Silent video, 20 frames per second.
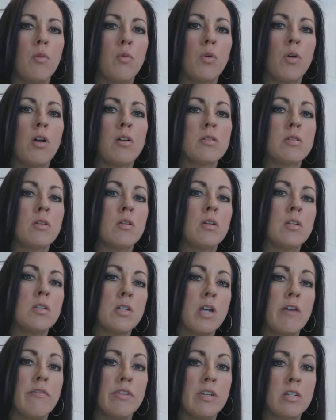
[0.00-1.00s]
we're also going
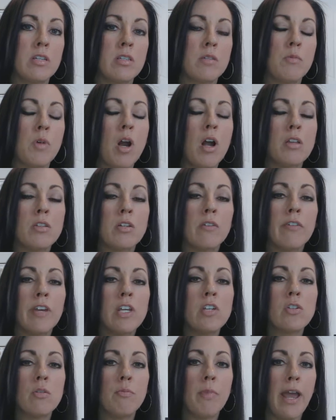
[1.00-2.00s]
to dive into some
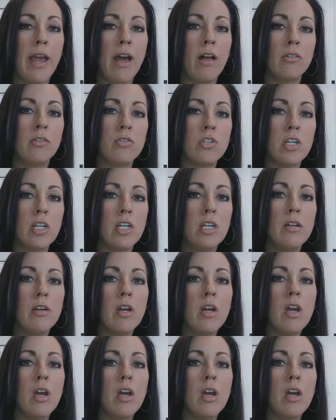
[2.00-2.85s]
conservation biology.